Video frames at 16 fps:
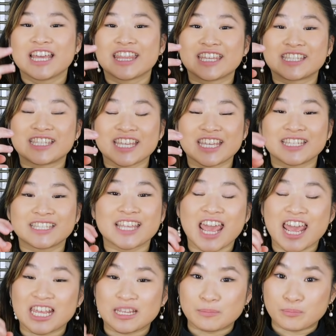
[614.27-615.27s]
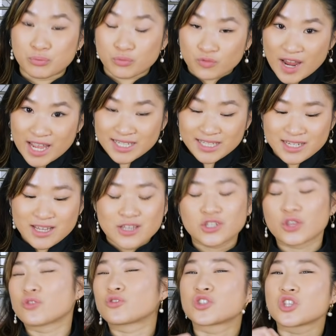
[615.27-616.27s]
This is a bread,
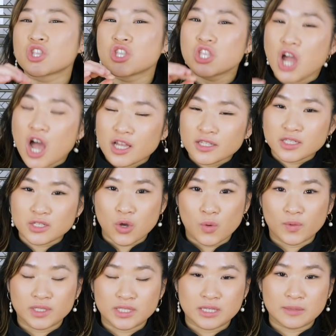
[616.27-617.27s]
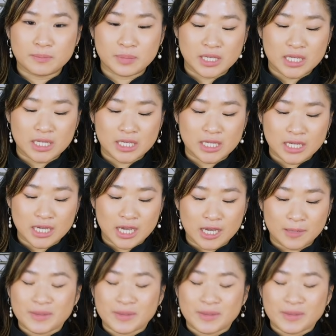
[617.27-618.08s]
so there's not going to be,